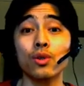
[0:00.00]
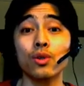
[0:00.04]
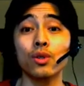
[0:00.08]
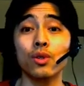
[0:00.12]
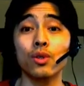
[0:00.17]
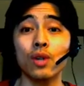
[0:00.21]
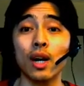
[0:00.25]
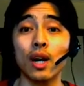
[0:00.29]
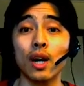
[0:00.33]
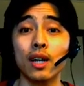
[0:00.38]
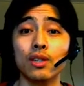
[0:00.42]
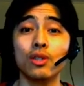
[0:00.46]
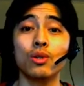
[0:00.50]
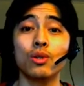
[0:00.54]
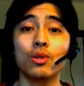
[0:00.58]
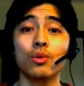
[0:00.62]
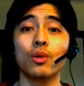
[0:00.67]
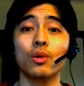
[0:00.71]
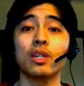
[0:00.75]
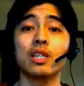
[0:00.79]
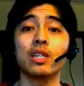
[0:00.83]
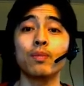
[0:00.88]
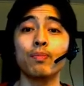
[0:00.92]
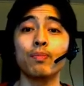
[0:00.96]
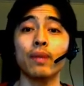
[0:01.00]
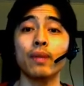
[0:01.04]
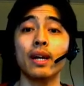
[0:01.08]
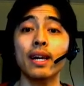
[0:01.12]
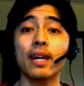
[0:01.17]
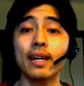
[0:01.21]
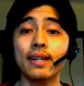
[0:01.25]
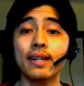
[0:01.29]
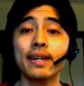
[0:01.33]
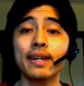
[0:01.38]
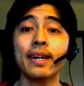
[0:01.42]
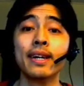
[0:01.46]
you guys to
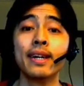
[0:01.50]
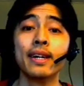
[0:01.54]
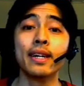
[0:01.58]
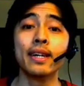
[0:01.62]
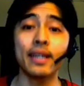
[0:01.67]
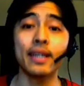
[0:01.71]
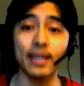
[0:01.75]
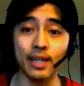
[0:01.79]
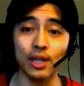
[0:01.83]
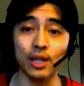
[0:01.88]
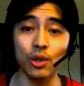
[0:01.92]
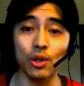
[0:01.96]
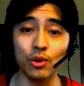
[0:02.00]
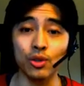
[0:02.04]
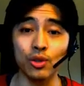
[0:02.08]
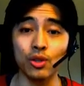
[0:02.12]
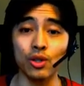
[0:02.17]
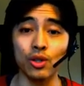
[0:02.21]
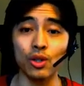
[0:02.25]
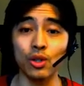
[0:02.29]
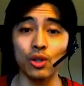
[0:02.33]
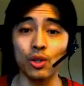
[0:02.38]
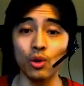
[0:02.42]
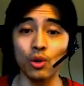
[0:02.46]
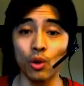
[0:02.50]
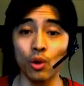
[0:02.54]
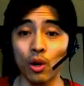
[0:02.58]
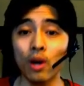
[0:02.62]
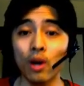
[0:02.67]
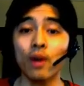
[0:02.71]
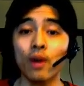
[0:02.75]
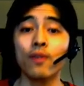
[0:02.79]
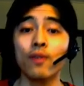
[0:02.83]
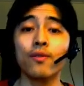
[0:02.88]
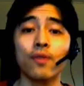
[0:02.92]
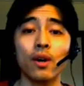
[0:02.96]
explain EOS to you
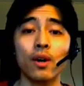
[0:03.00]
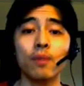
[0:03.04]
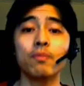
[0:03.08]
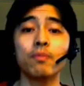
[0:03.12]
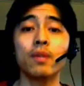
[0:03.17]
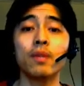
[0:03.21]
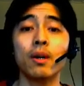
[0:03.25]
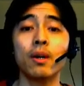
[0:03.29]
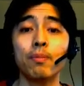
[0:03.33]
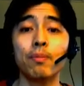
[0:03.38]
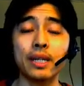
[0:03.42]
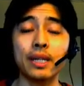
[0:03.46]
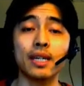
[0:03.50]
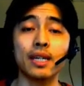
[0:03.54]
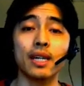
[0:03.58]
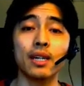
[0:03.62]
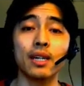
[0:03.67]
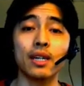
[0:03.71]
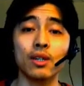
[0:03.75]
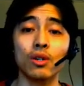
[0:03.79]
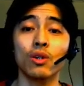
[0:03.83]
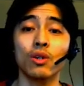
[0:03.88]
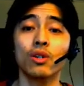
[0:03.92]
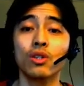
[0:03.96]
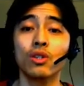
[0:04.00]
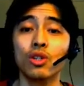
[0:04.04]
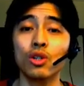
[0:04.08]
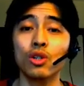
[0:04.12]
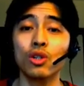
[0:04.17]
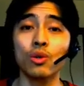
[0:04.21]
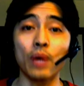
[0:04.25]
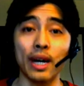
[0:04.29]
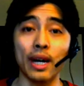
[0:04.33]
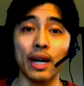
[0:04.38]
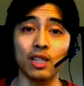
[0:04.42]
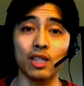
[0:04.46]
from beginner
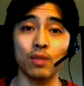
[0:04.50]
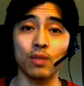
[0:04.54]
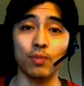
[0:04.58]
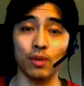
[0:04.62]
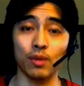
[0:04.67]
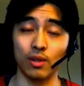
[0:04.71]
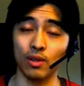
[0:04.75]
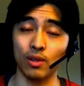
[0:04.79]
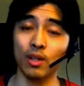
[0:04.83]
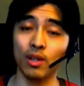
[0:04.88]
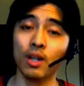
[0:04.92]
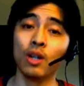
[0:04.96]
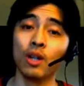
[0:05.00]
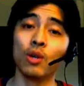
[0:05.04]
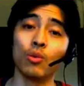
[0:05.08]
to expert.